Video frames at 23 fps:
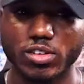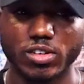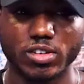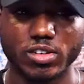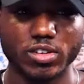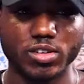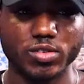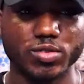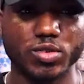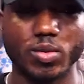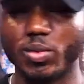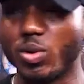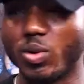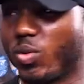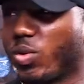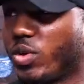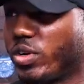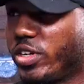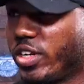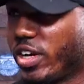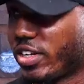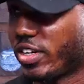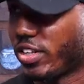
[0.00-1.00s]
from the
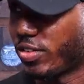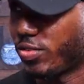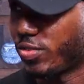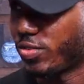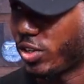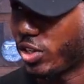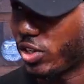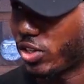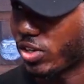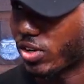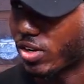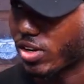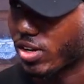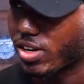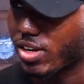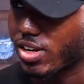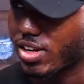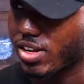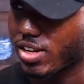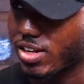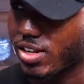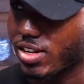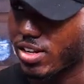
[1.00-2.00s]
word artificial.
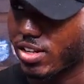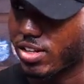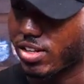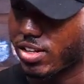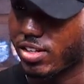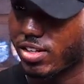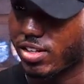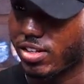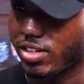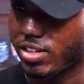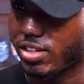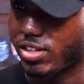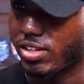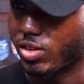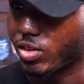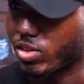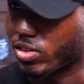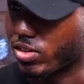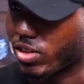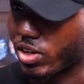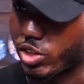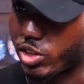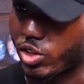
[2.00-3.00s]
not
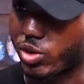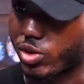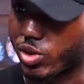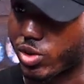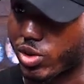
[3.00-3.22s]
natural.